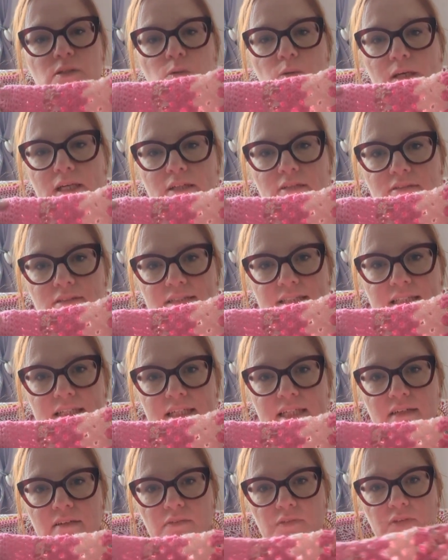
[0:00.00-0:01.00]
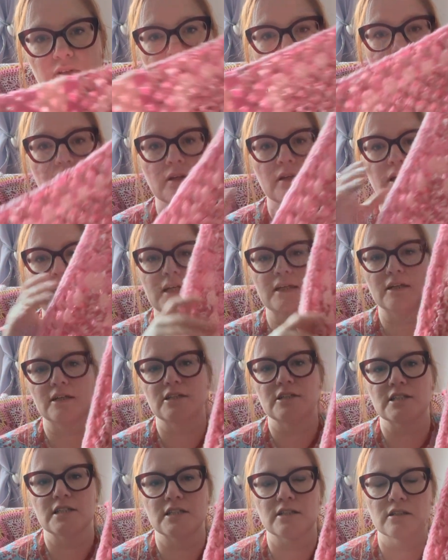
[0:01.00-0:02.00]
quite long sleeves, and I
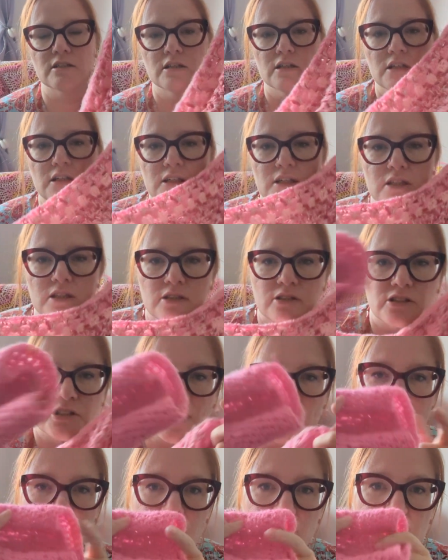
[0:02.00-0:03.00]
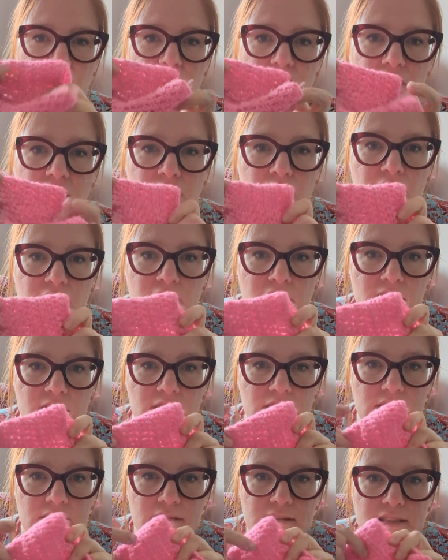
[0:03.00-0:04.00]
did change the
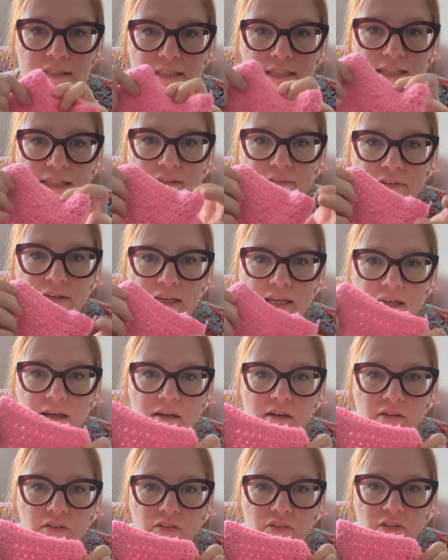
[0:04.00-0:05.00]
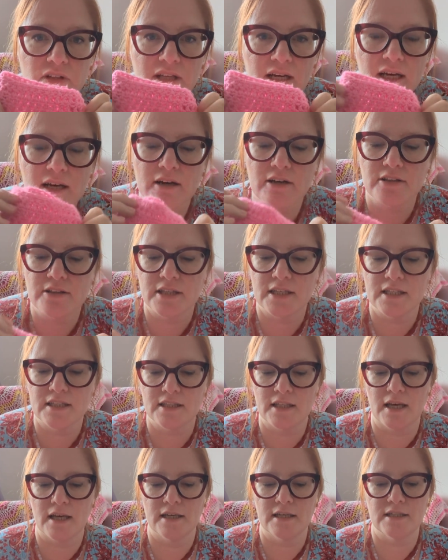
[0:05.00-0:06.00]
sleeve here, so that I think
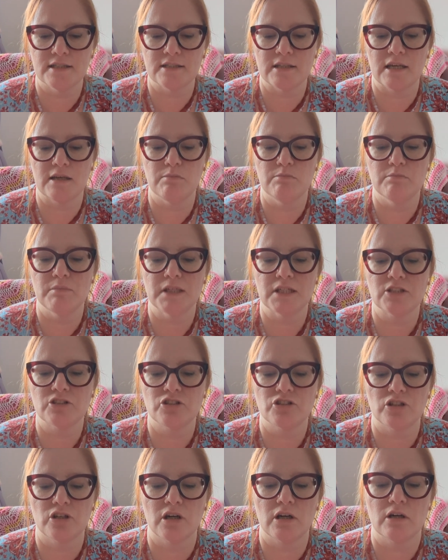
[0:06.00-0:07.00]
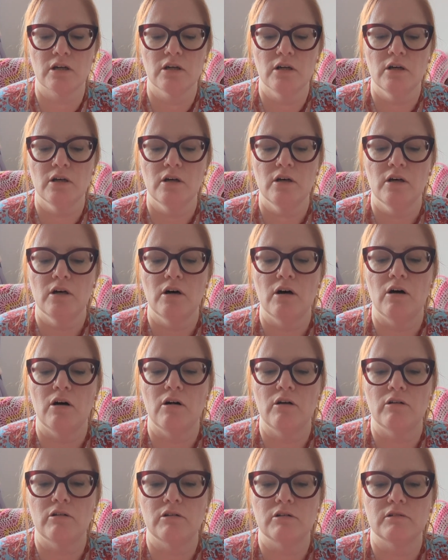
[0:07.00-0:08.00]
that is a mixture
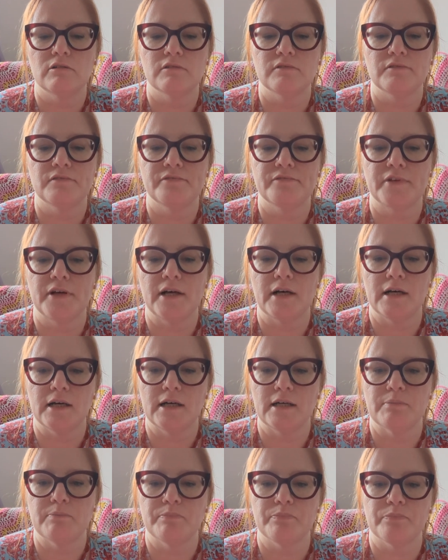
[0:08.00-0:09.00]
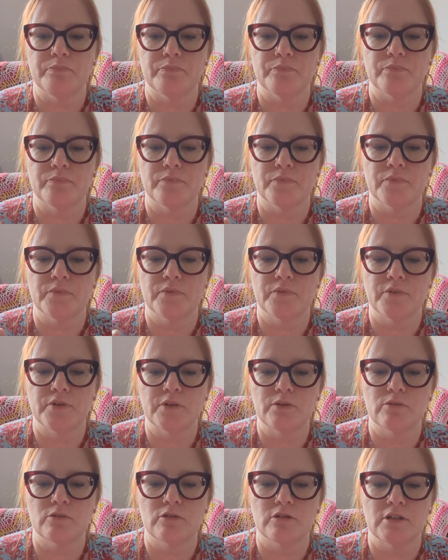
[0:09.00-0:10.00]
of
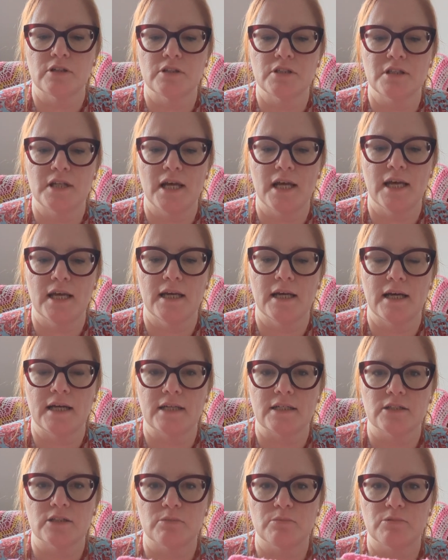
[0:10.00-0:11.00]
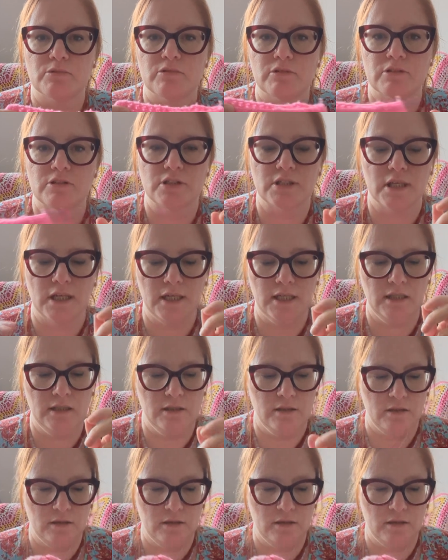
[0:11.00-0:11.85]
single crochet and double crochet